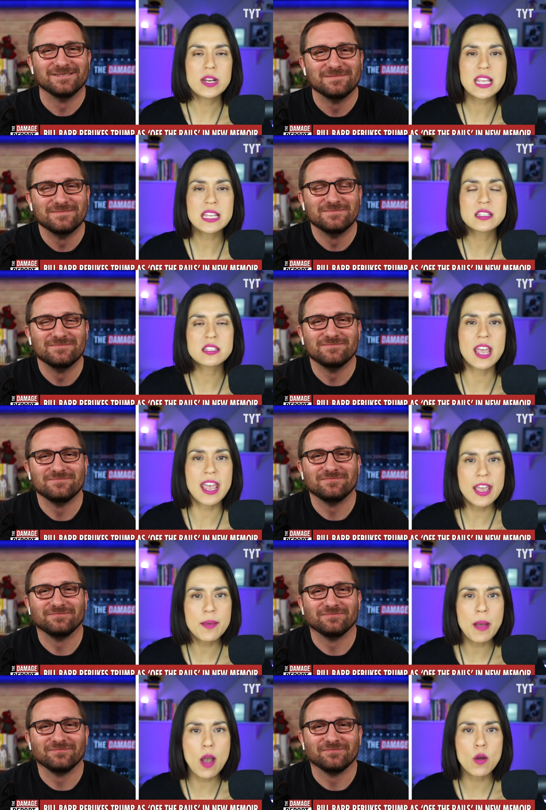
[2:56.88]
Speaker 1: does that
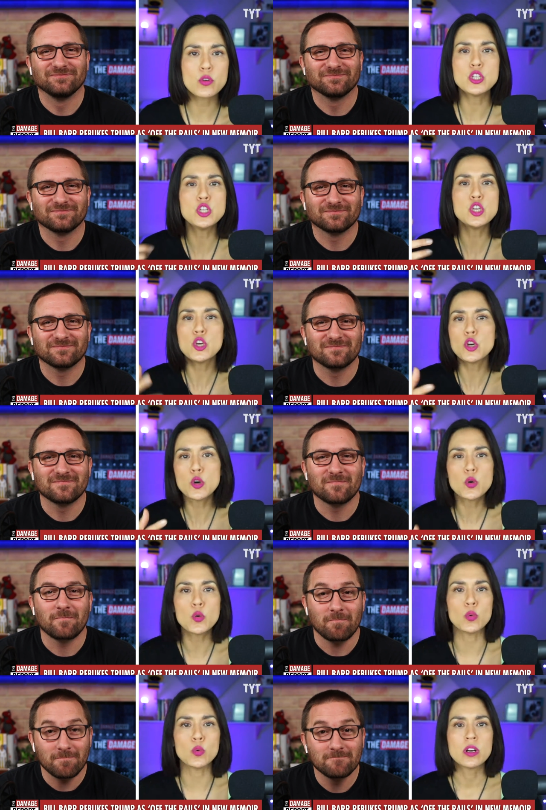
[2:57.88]
say about
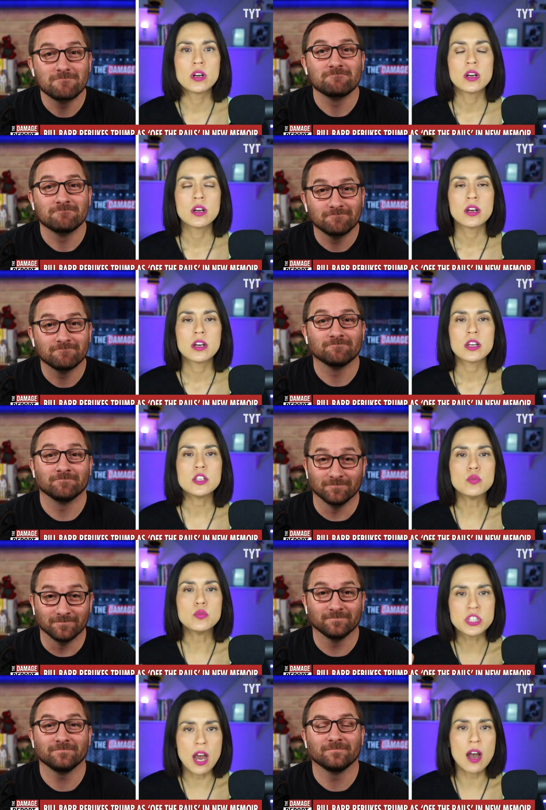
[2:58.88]
you? You mm-hmm.
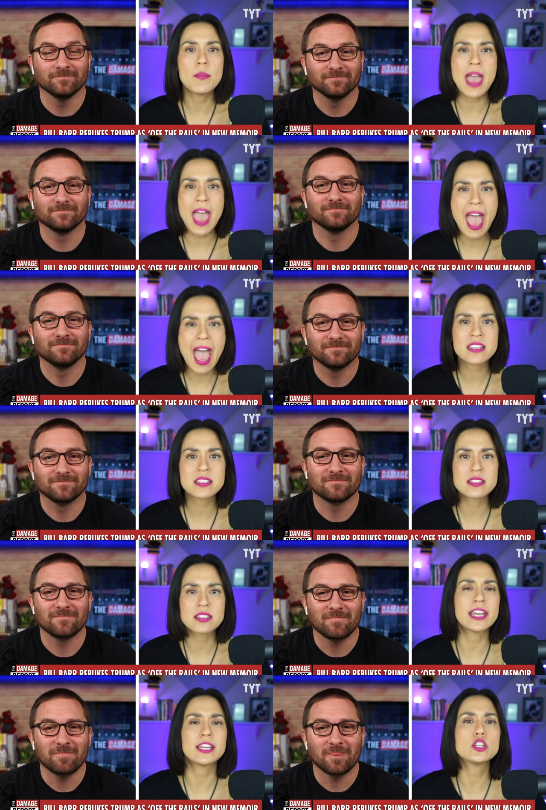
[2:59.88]
dumbass! Mm-hmm. Like
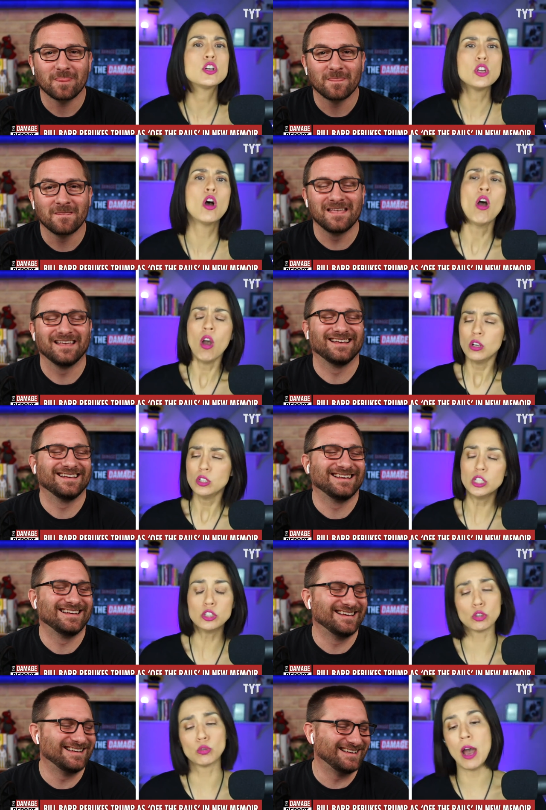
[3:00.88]
he
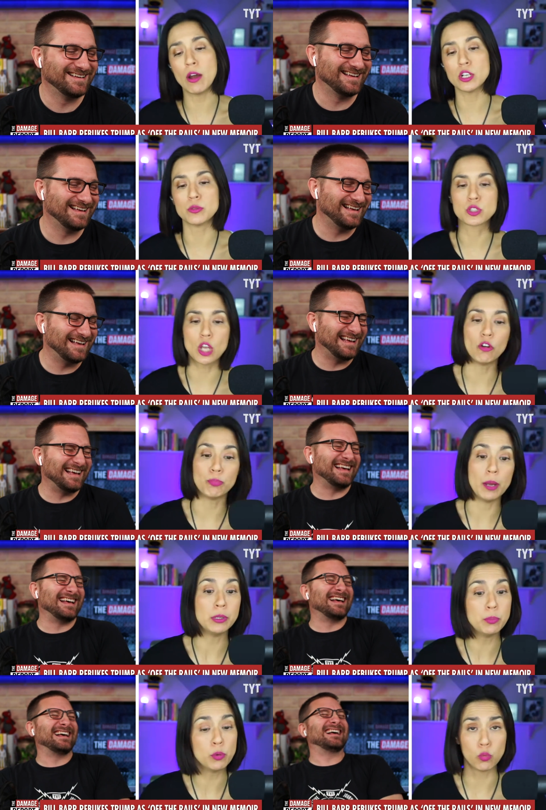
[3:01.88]
surrounded himself
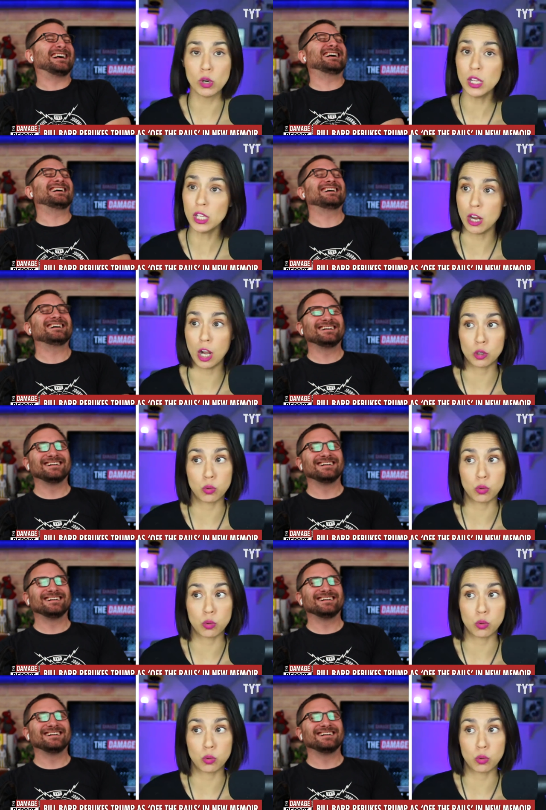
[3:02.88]
by people really not